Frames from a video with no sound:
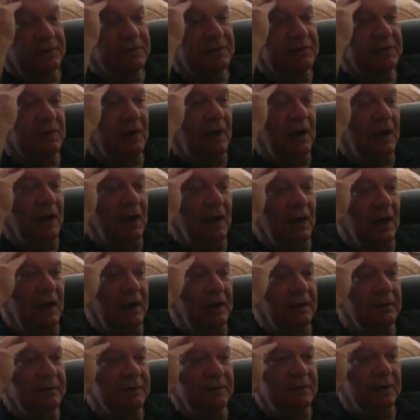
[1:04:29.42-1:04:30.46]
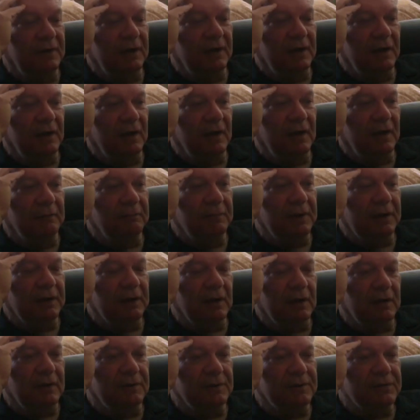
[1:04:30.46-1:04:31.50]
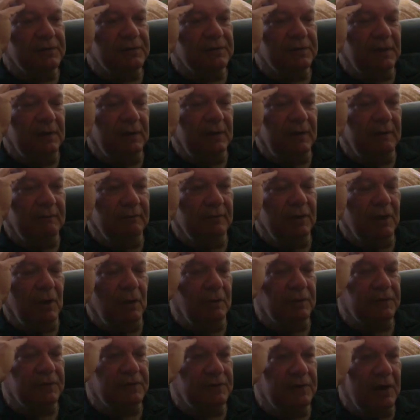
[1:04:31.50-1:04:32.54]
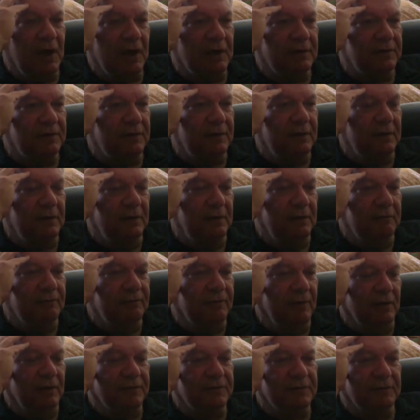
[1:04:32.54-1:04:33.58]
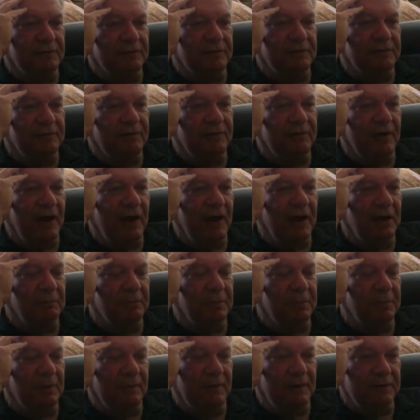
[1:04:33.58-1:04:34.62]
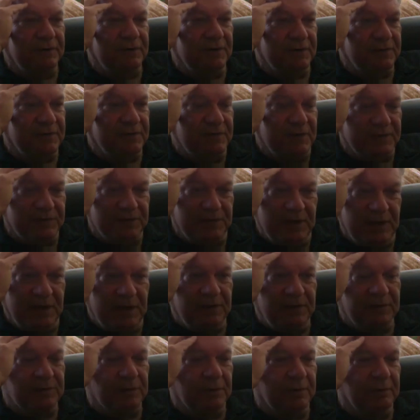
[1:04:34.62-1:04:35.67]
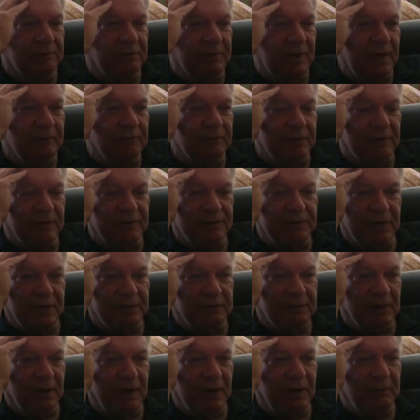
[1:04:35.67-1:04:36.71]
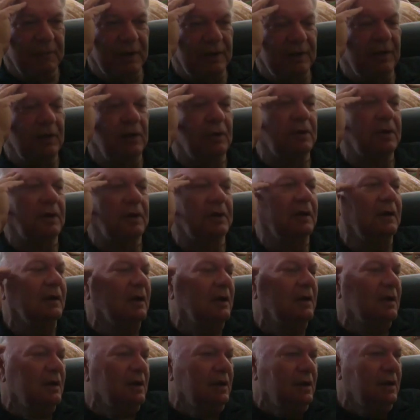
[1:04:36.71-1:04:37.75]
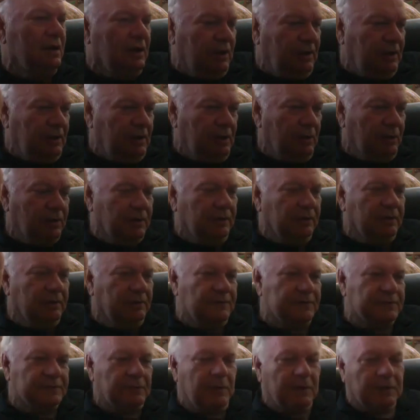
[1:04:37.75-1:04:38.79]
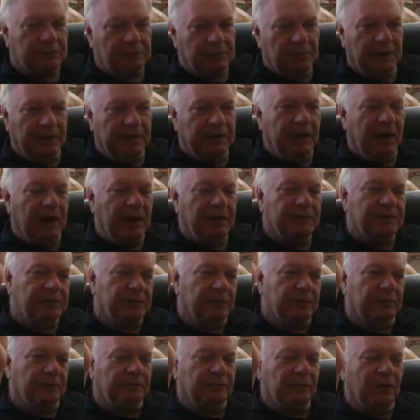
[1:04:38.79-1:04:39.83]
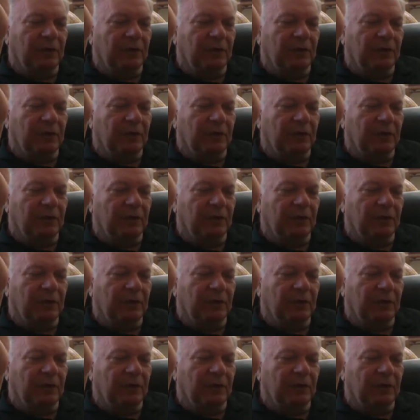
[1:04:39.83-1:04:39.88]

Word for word: this idea because even though it's not falsifiable, there just isn't any sort of evidence that can really. I mean, you can you can construct really nice sort of